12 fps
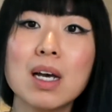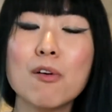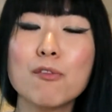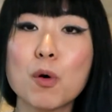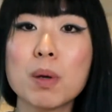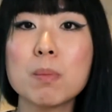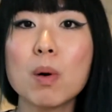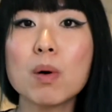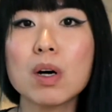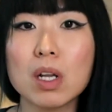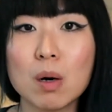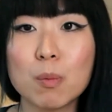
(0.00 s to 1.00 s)
for remote
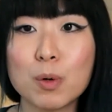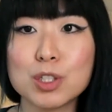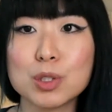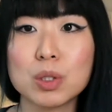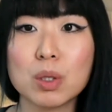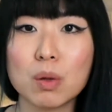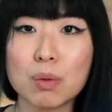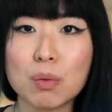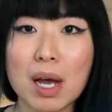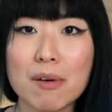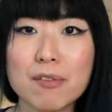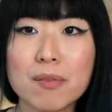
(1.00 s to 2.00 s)
collaboration to
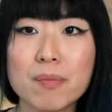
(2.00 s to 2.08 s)
thrive.